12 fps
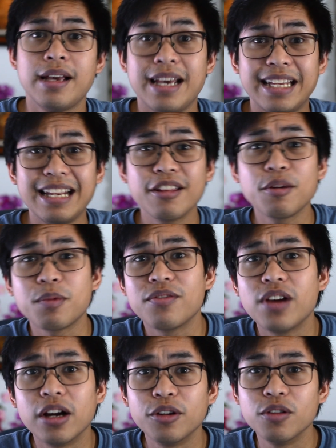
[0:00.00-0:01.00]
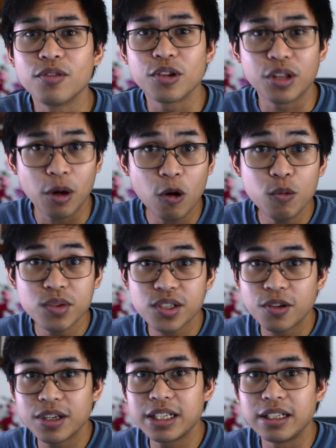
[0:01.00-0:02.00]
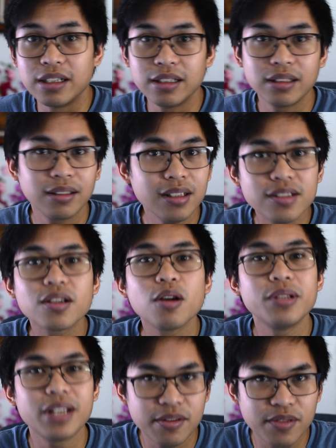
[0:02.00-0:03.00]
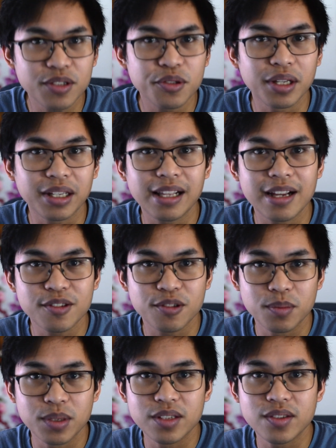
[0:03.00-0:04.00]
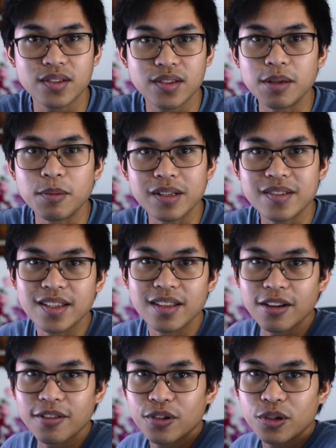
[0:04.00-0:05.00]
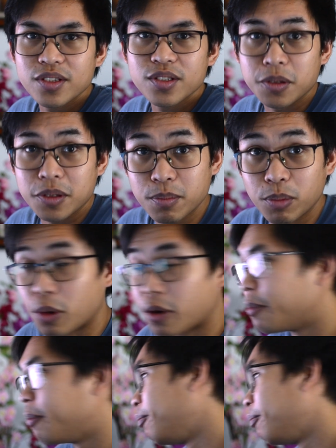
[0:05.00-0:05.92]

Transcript: And now that we've gone over the home screen, let's go dive into the classroom and see what's in there for us to explore.